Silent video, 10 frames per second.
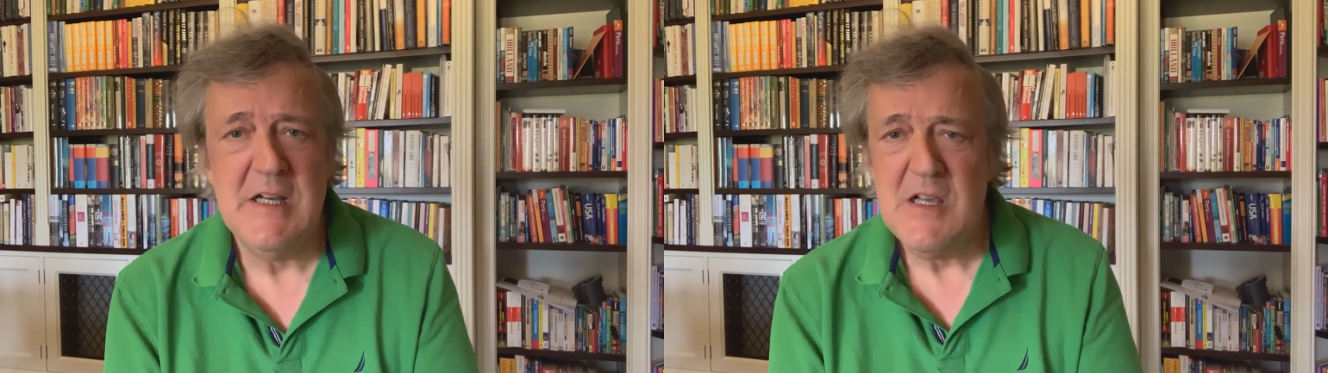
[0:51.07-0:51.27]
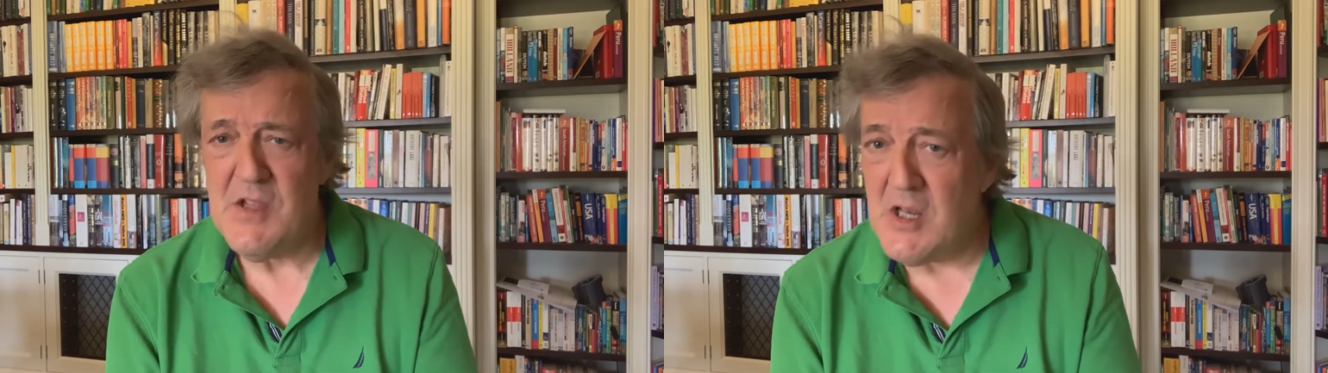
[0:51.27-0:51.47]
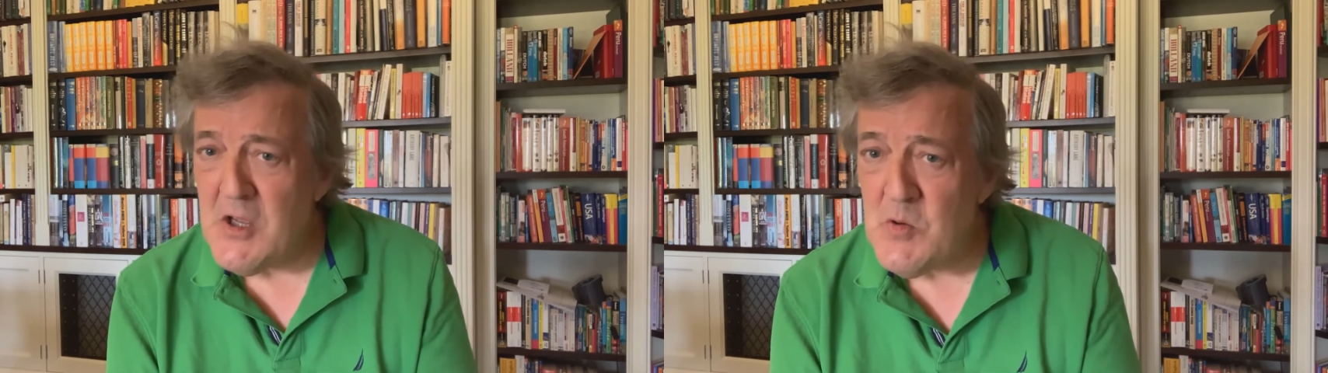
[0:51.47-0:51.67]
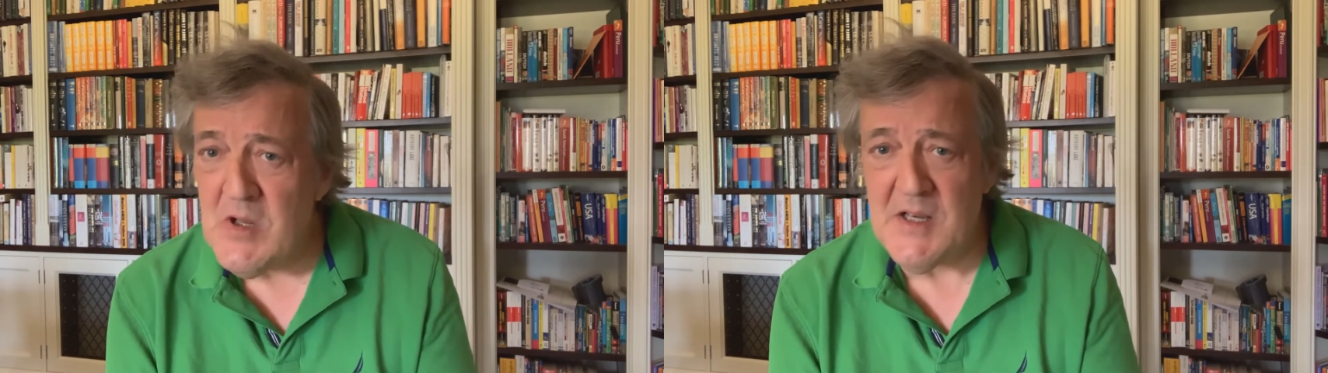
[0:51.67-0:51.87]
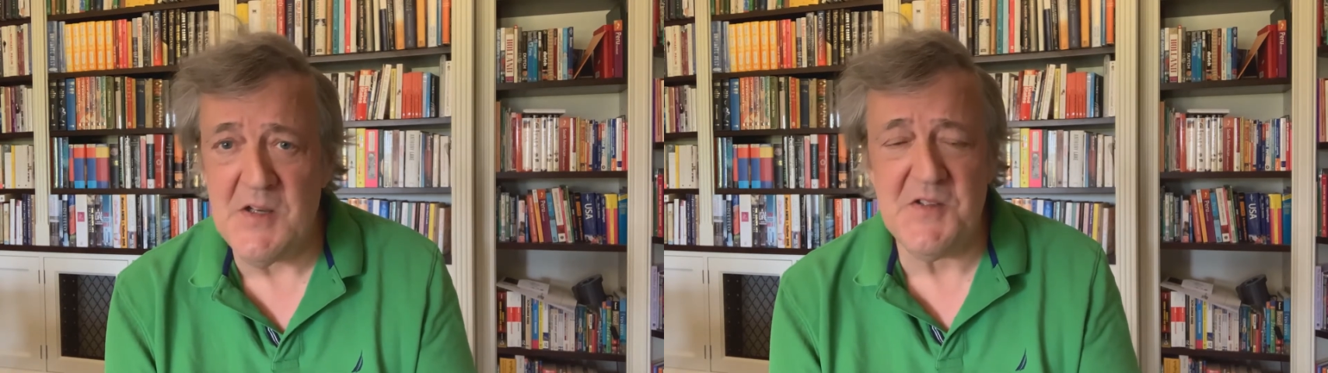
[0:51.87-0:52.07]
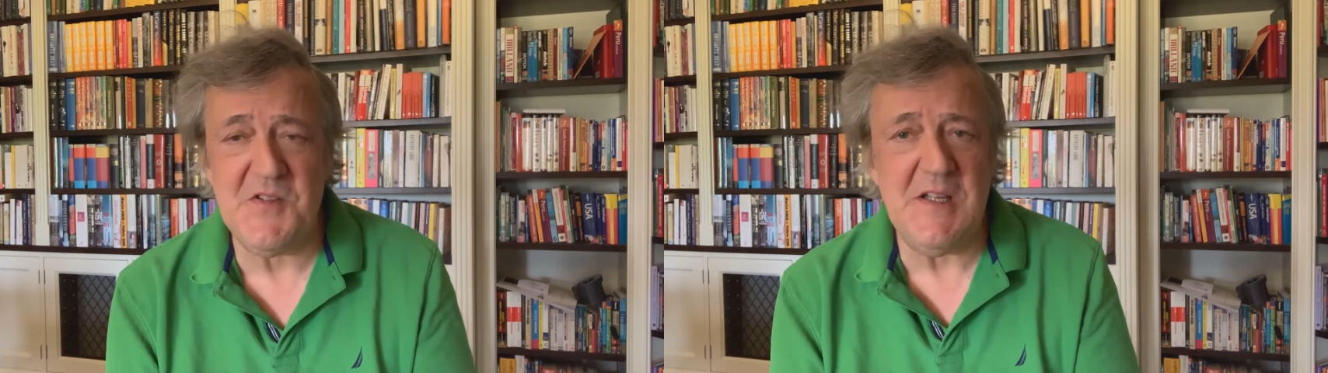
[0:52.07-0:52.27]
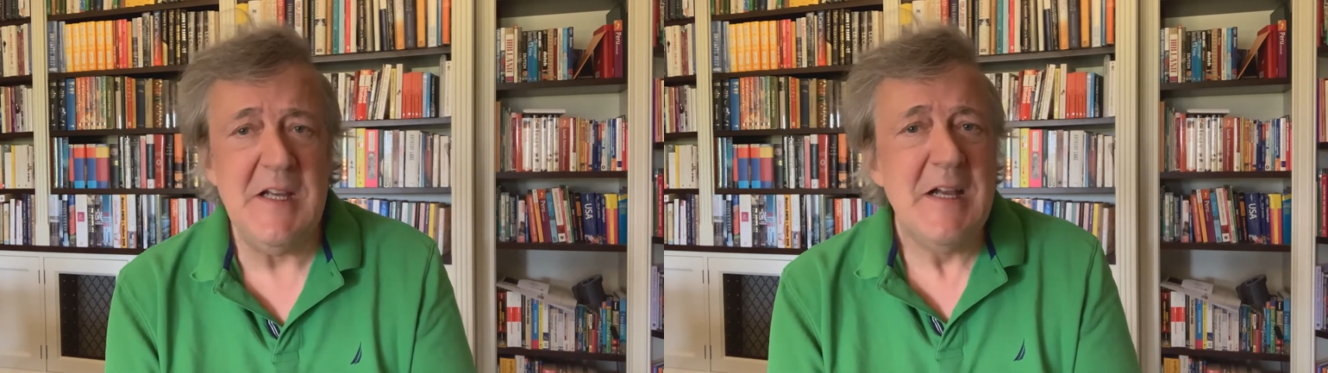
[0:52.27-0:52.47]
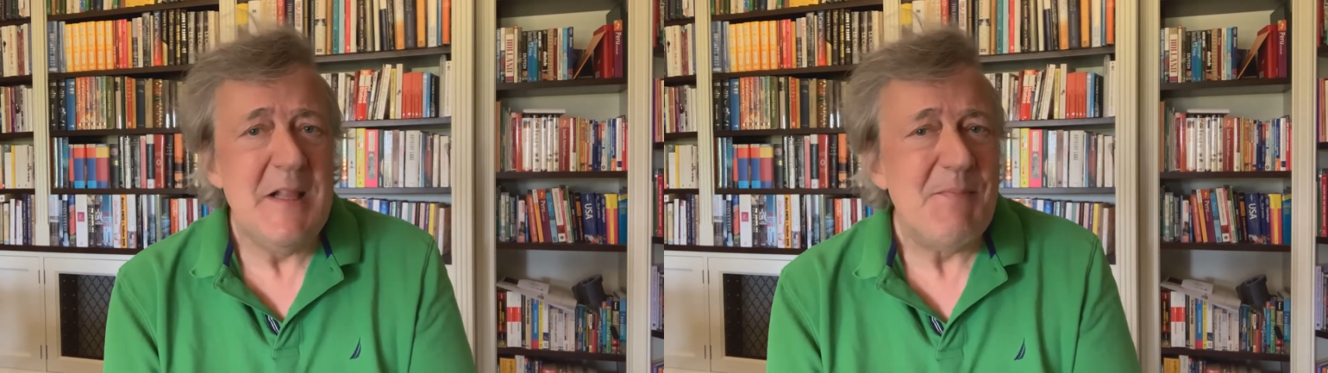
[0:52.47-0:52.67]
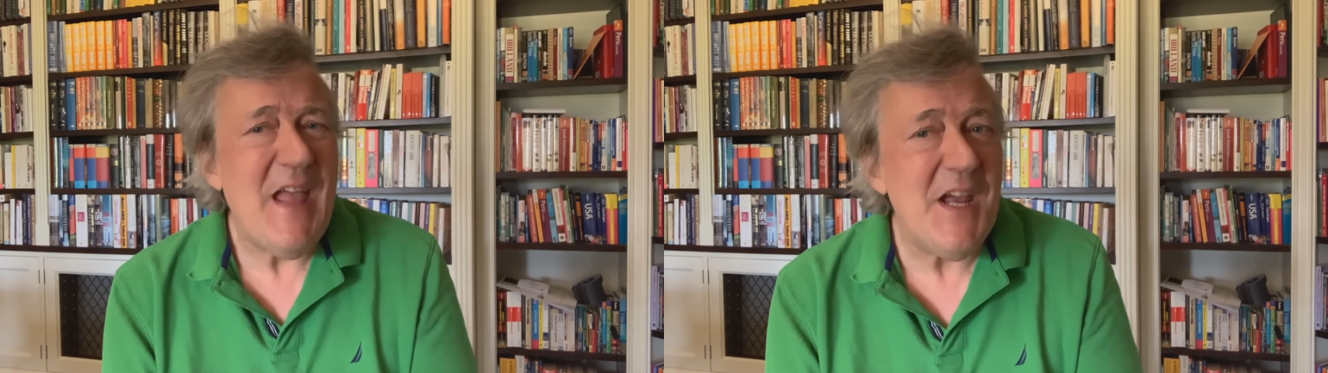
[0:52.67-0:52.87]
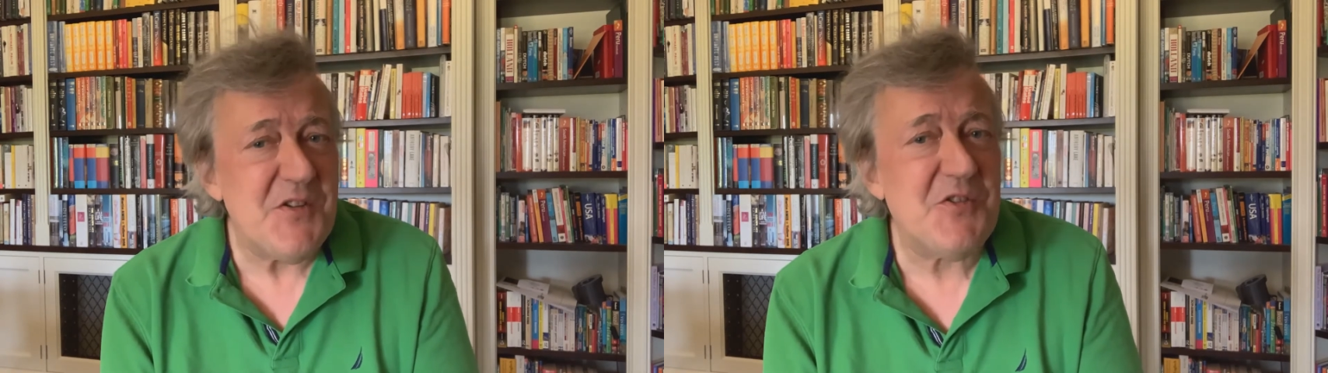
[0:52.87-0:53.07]
The loneliness, the
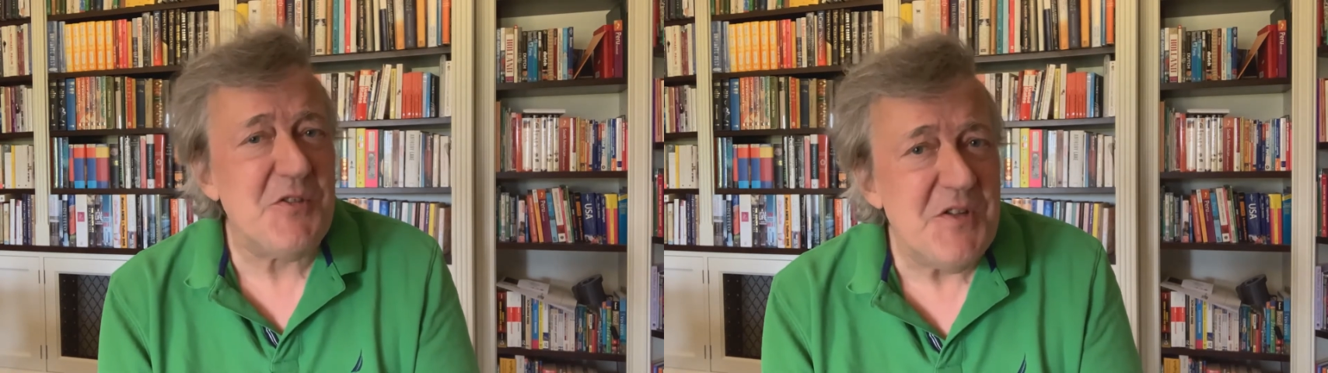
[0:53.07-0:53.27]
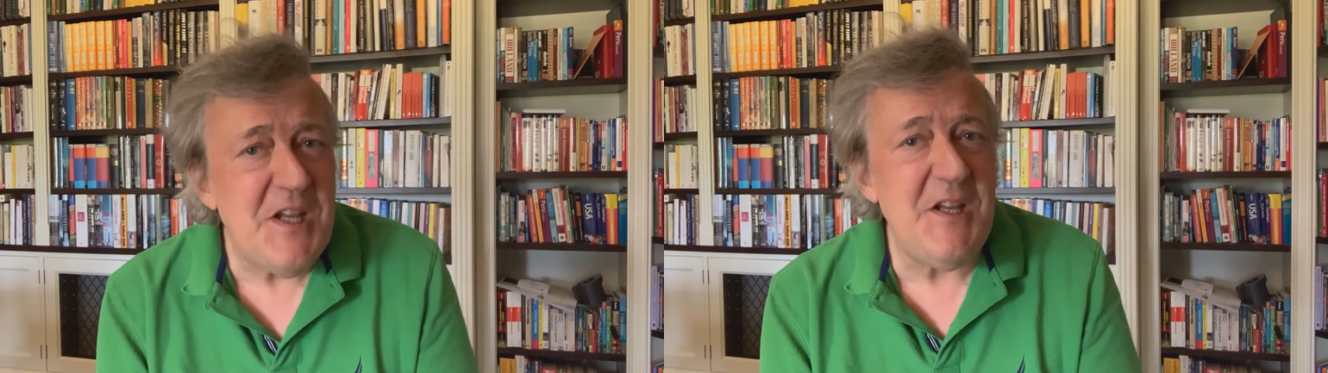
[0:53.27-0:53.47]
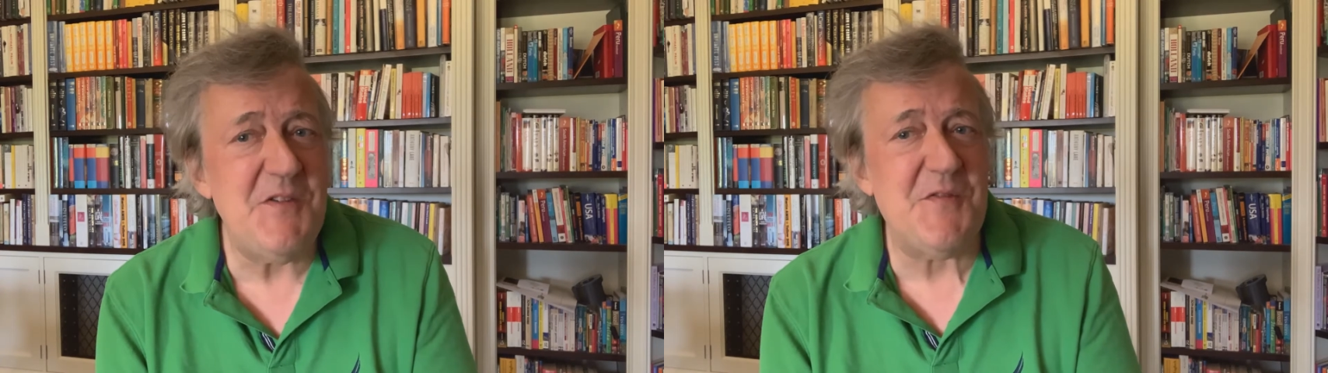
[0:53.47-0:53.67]
extra need